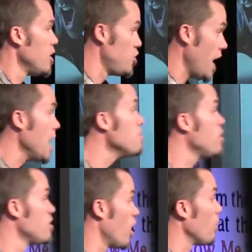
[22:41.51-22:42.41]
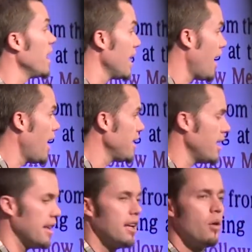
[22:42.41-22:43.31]
James, who's already a
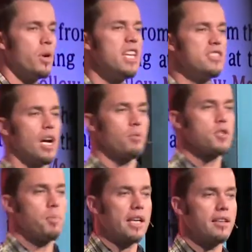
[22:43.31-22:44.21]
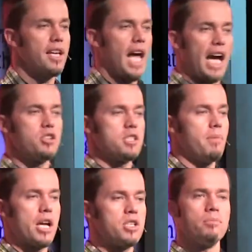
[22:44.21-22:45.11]
hothead, when he's not respected, I can just
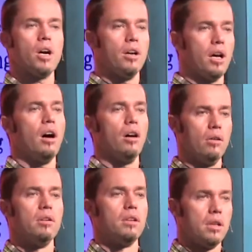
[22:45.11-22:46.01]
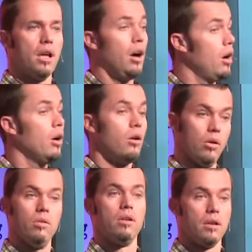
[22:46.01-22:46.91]
imagine him going, oh,
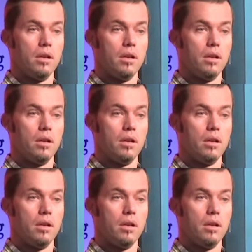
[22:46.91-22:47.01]
oh,